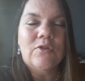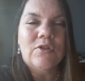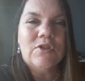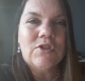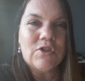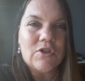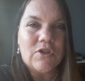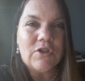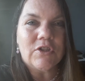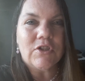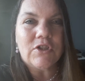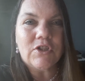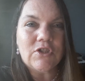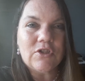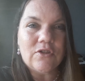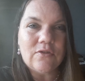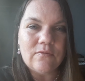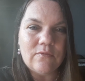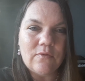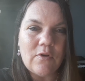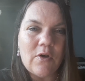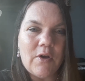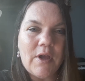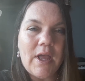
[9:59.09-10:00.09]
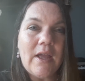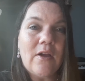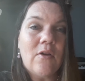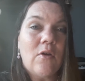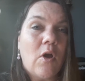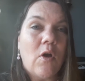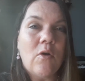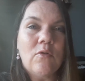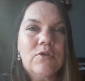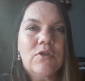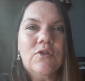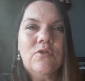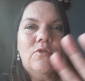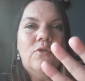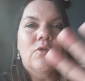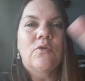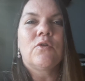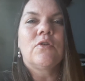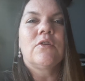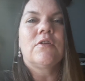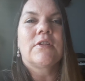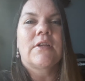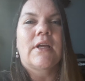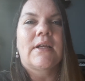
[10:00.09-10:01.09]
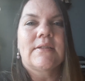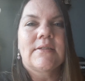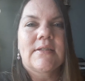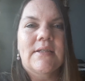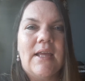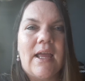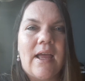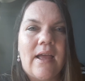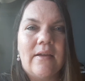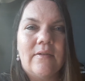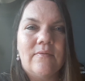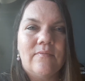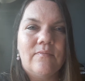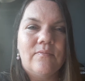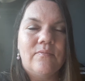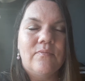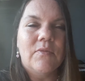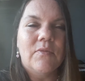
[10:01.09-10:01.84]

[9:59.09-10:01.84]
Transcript: search Okay, go to google.ca.